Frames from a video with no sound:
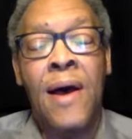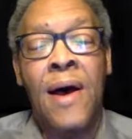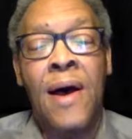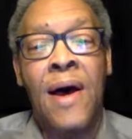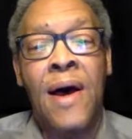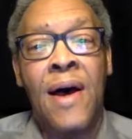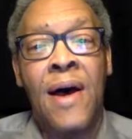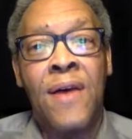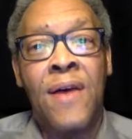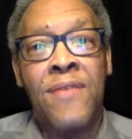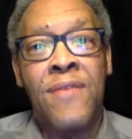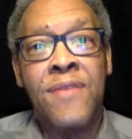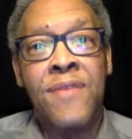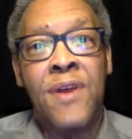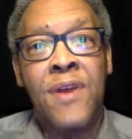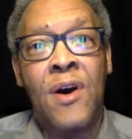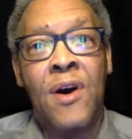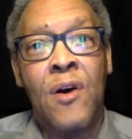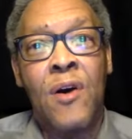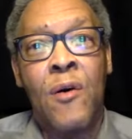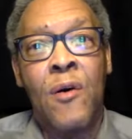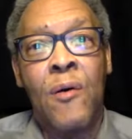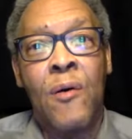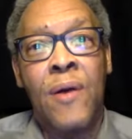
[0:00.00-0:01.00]
Uh,
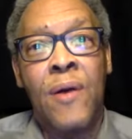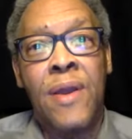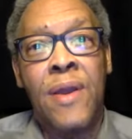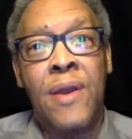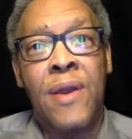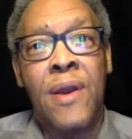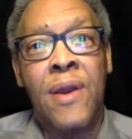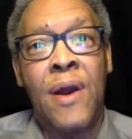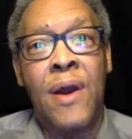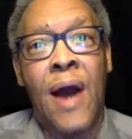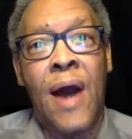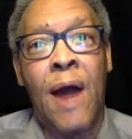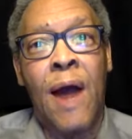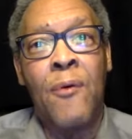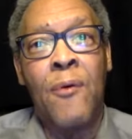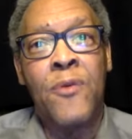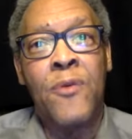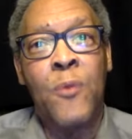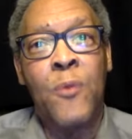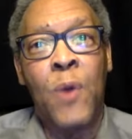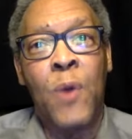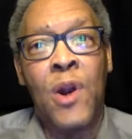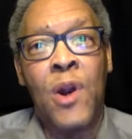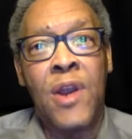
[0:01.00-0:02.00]
so, you know, I was
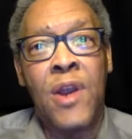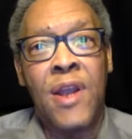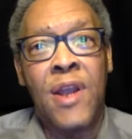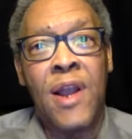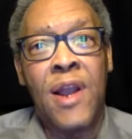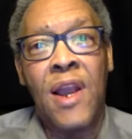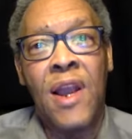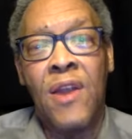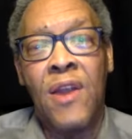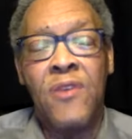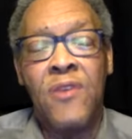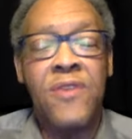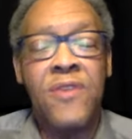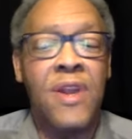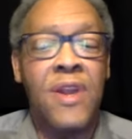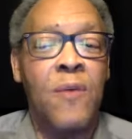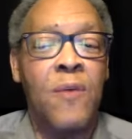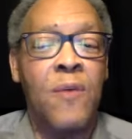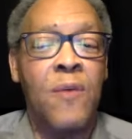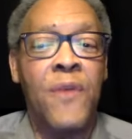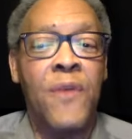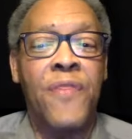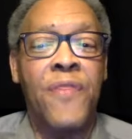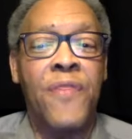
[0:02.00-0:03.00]
working closely
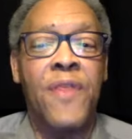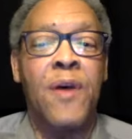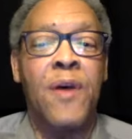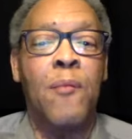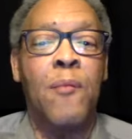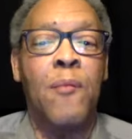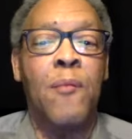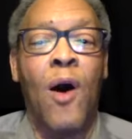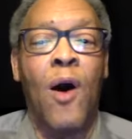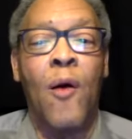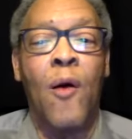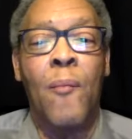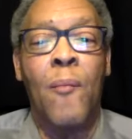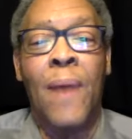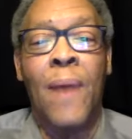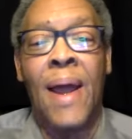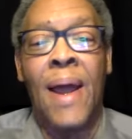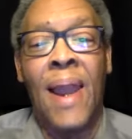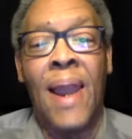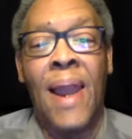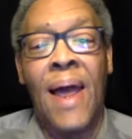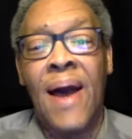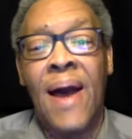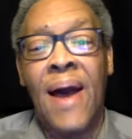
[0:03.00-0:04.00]
with them all my
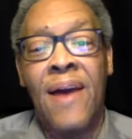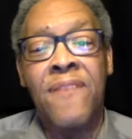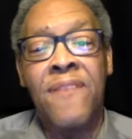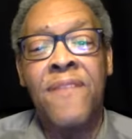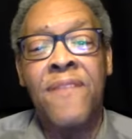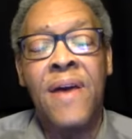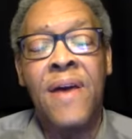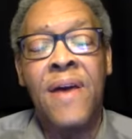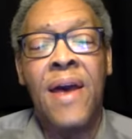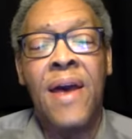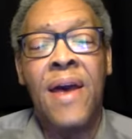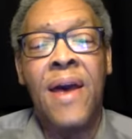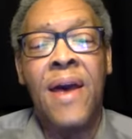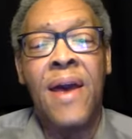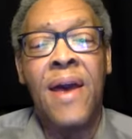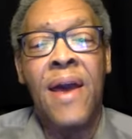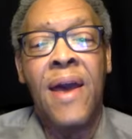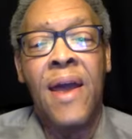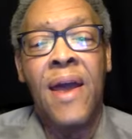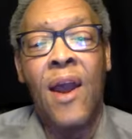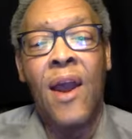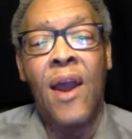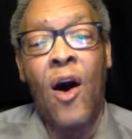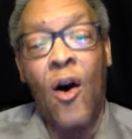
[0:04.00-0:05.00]
life
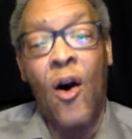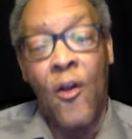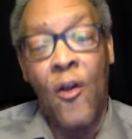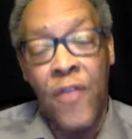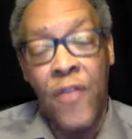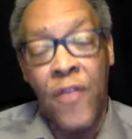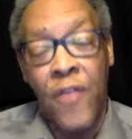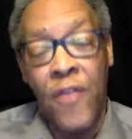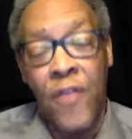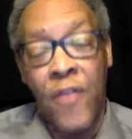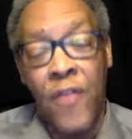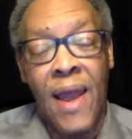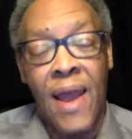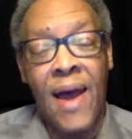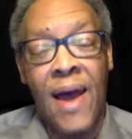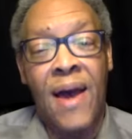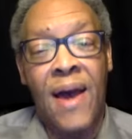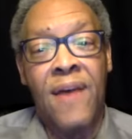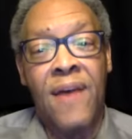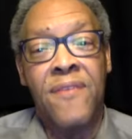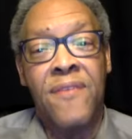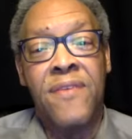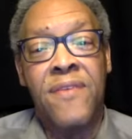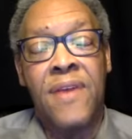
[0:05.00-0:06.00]
and all their
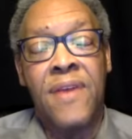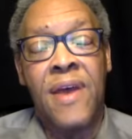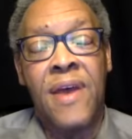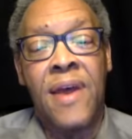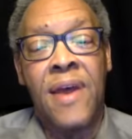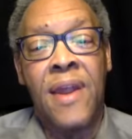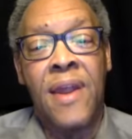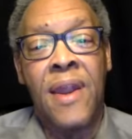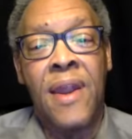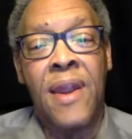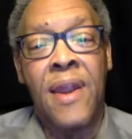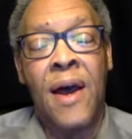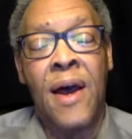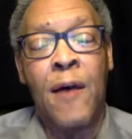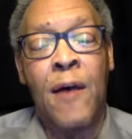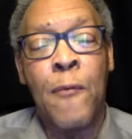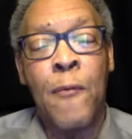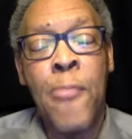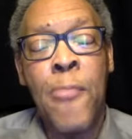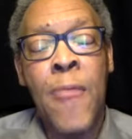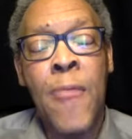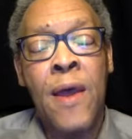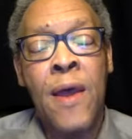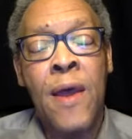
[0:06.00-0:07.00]
lives. And um,
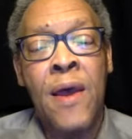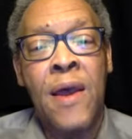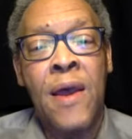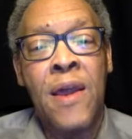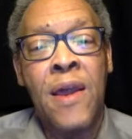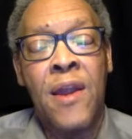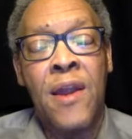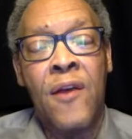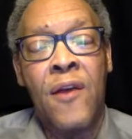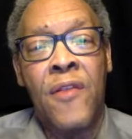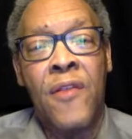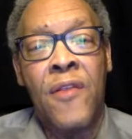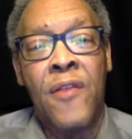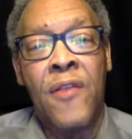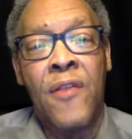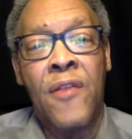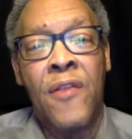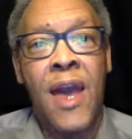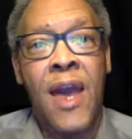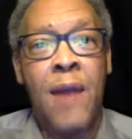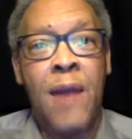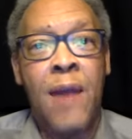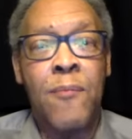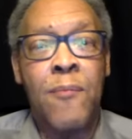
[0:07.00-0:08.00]
you know, they
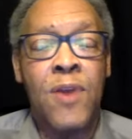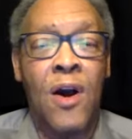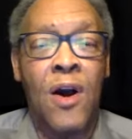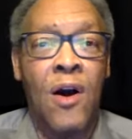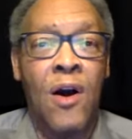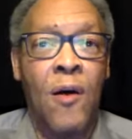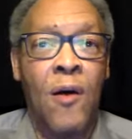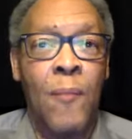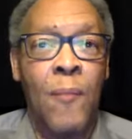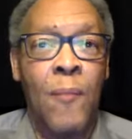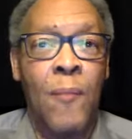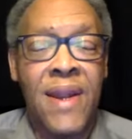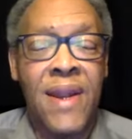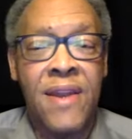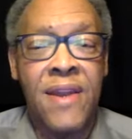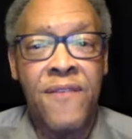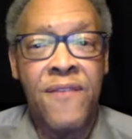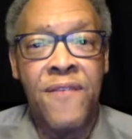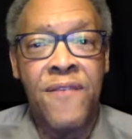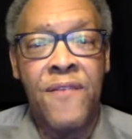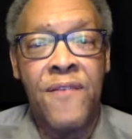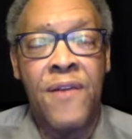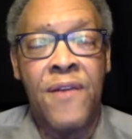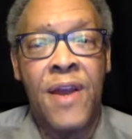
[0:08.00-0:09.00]
came to all my
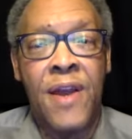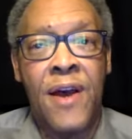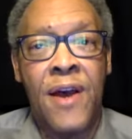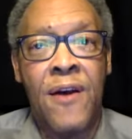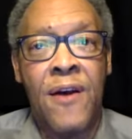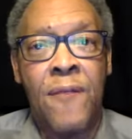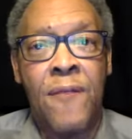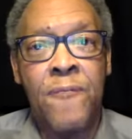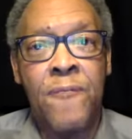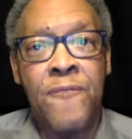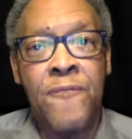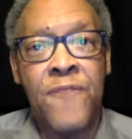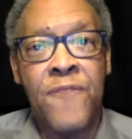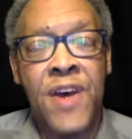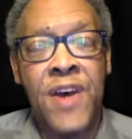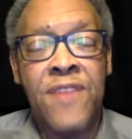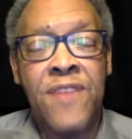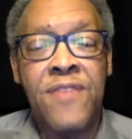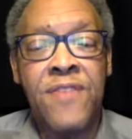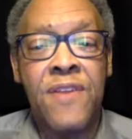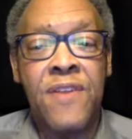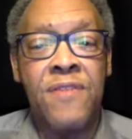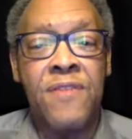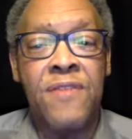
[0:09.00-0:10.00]
different um,
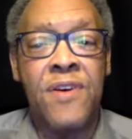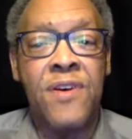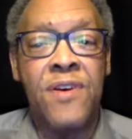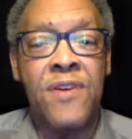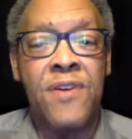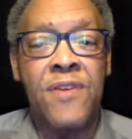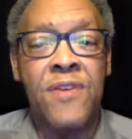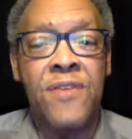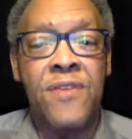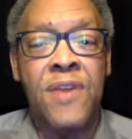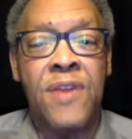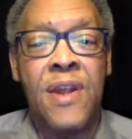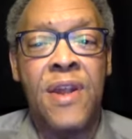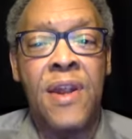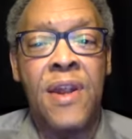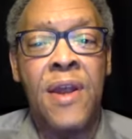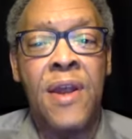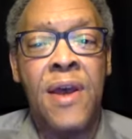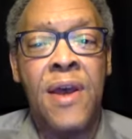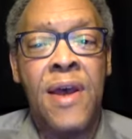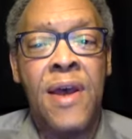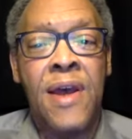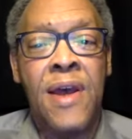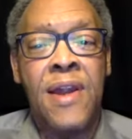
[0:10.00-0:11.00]
festivals and
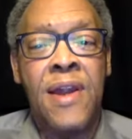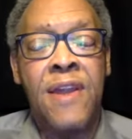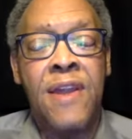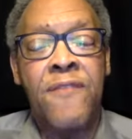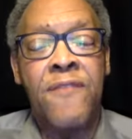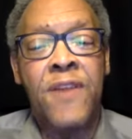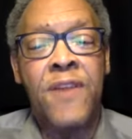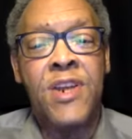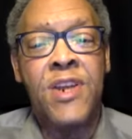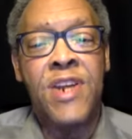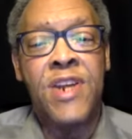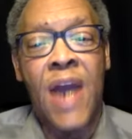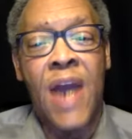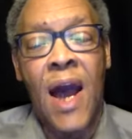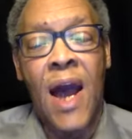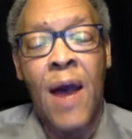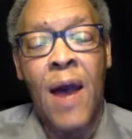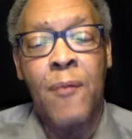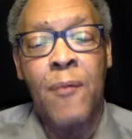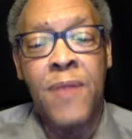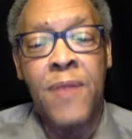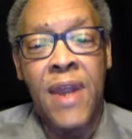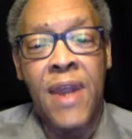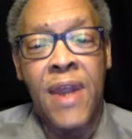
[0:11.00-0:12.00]
different
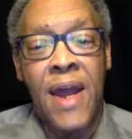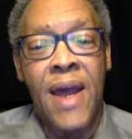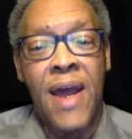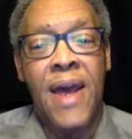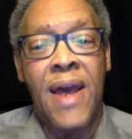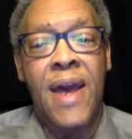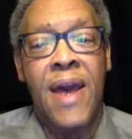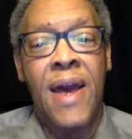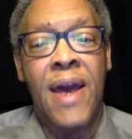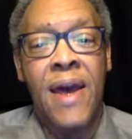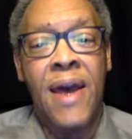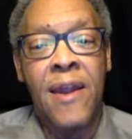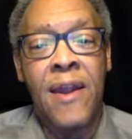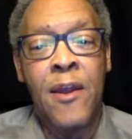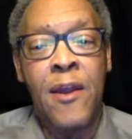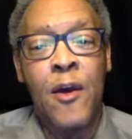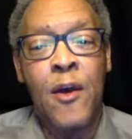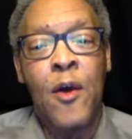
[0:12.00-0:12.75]
jobs that I had.